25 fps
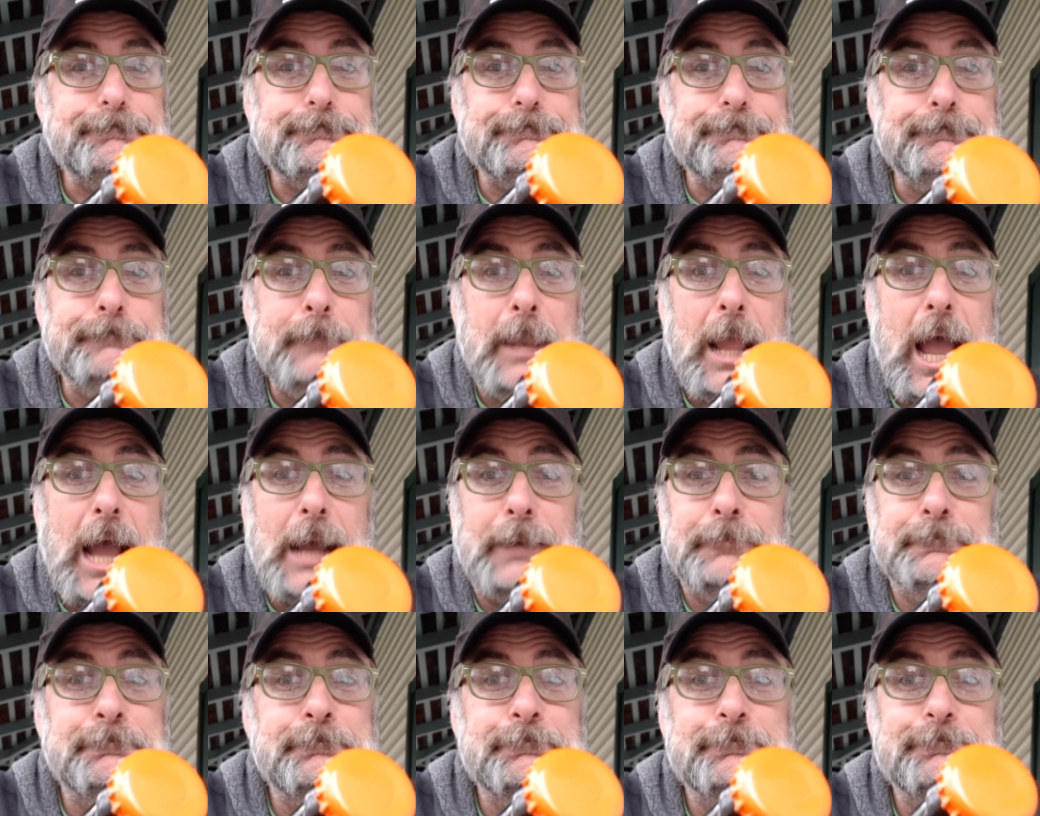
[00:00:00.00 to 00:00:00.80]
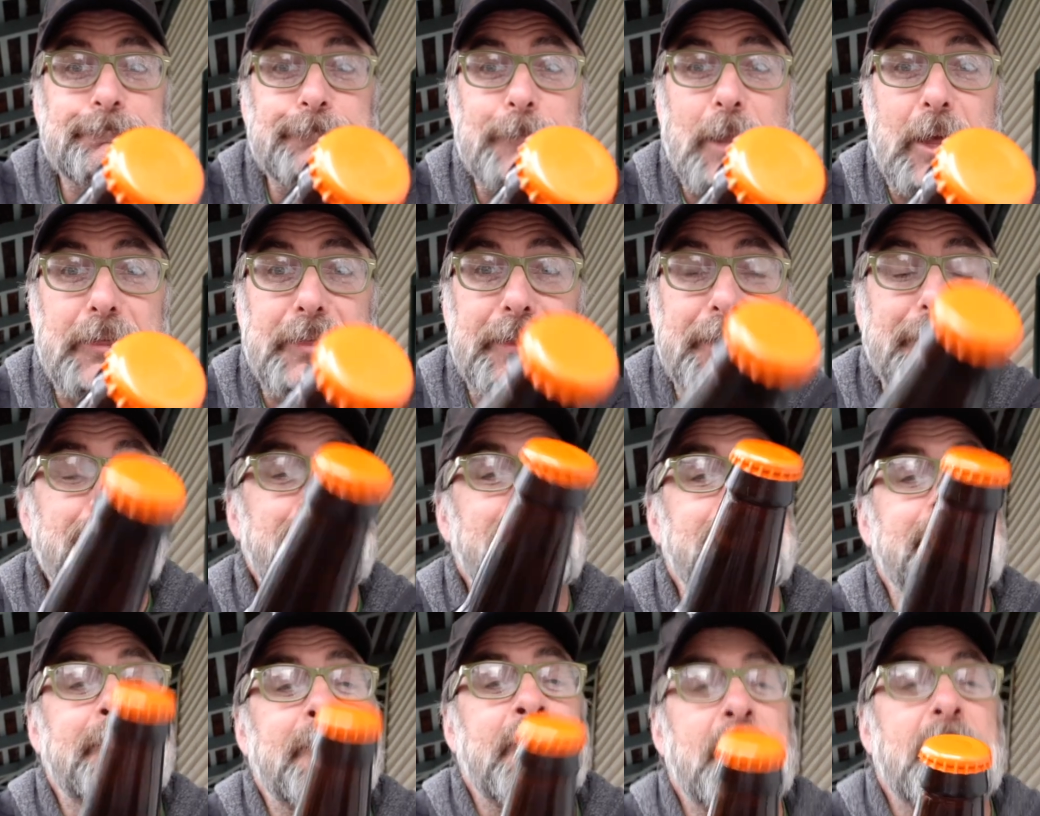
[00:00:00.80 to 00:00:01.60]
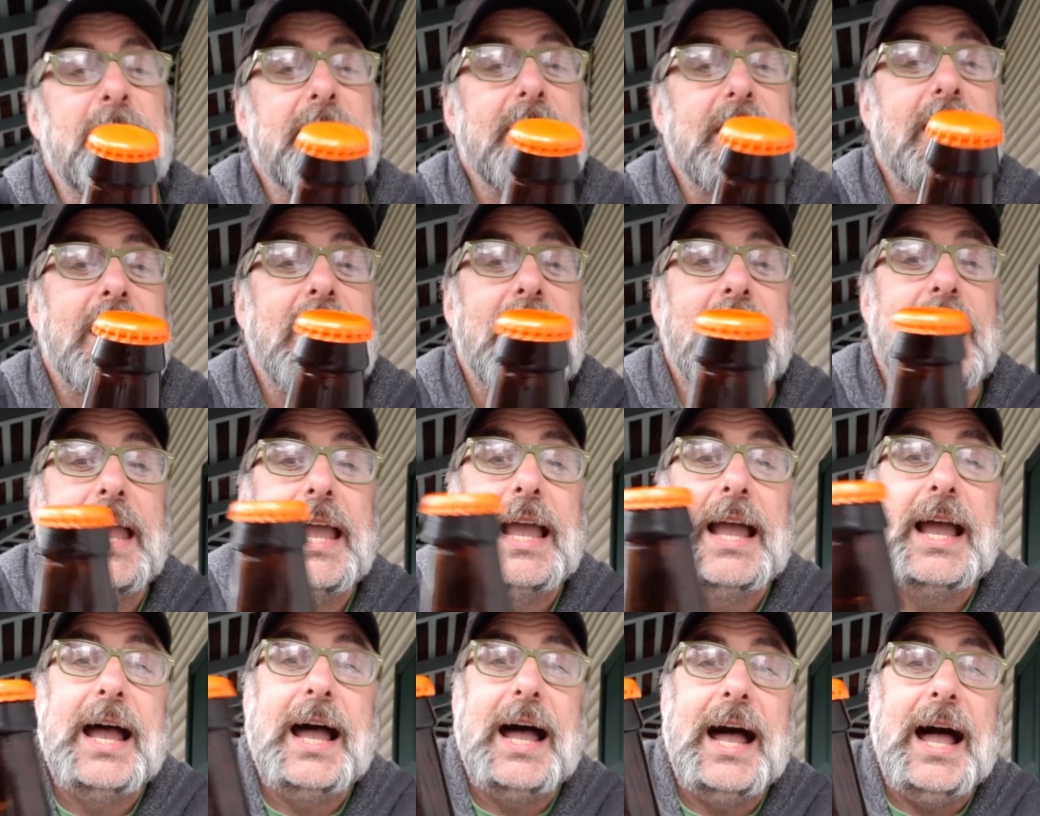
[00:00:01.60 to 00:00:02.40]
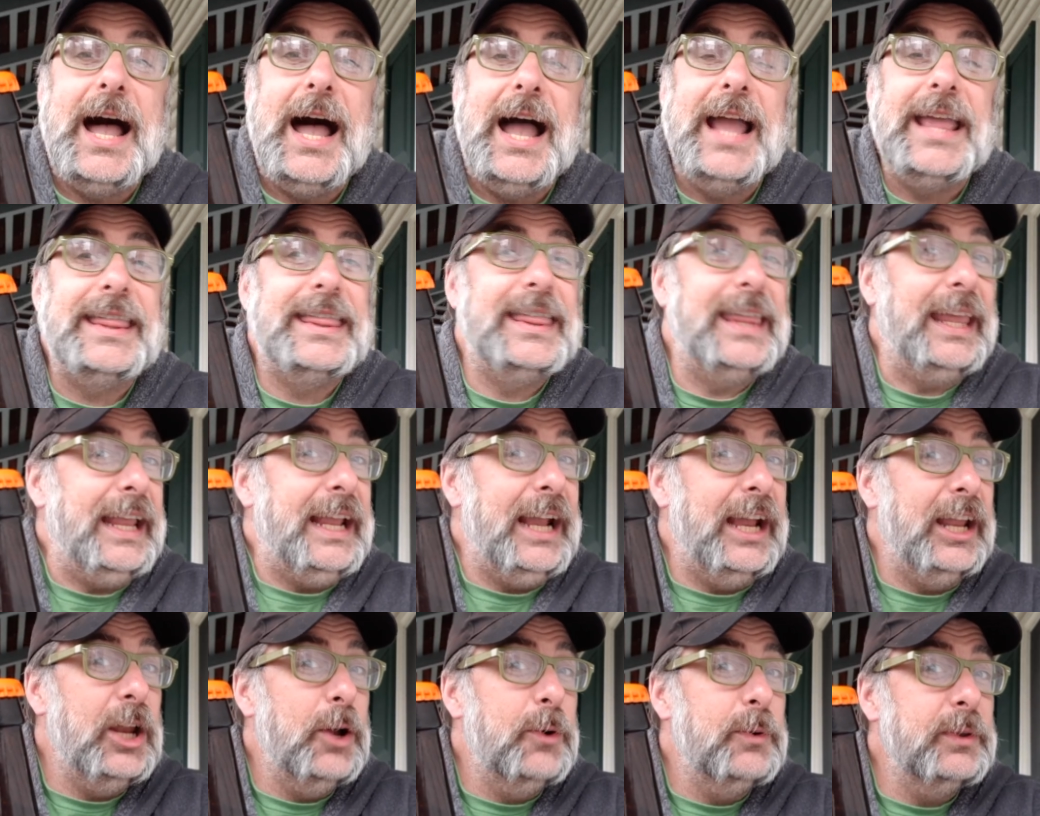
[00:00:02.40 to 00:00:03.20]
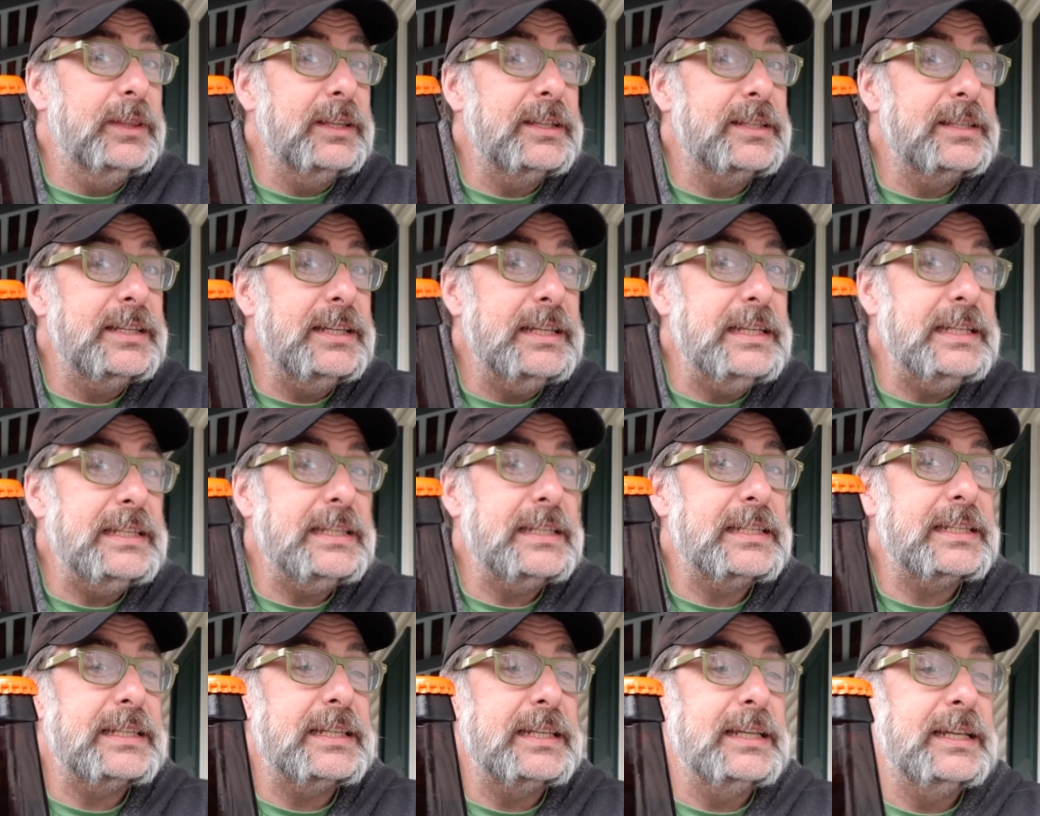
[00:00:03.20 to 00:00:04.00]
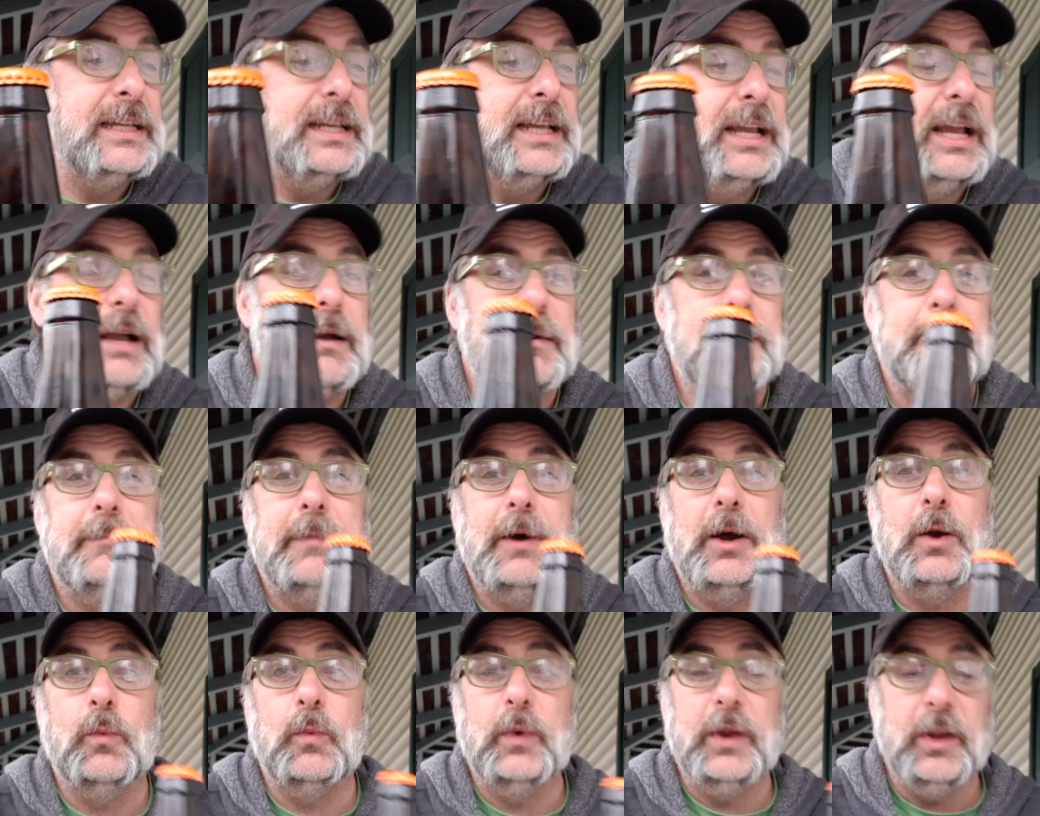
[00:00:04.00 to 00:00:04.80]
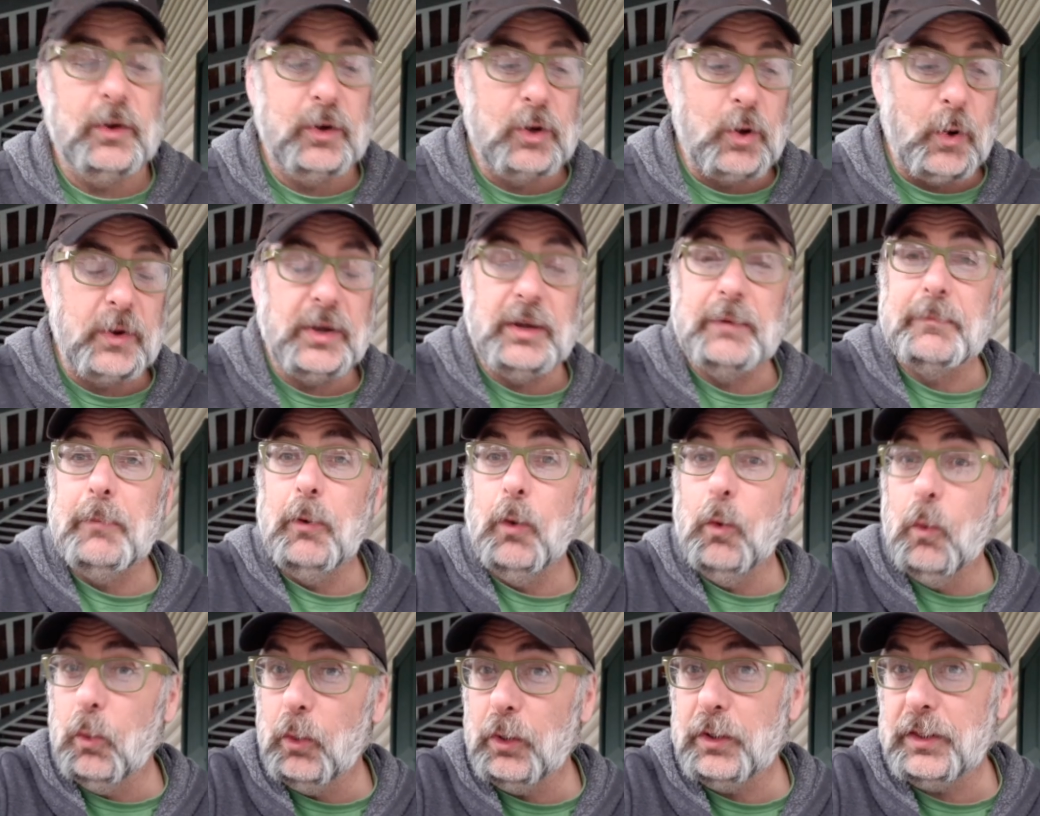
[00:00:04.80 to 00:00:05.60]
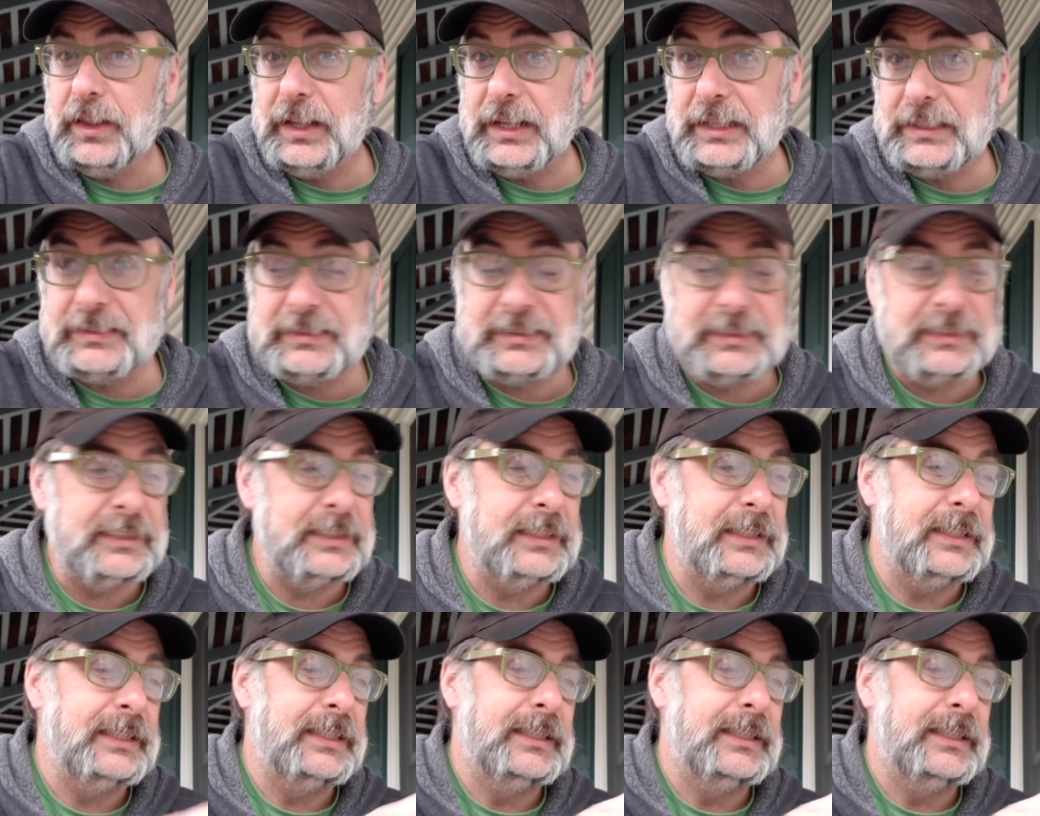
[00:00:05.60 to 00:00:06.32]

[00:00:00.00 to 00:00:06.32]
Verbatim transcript: no, nah nothing. I think I know what this is, but we are going to pour this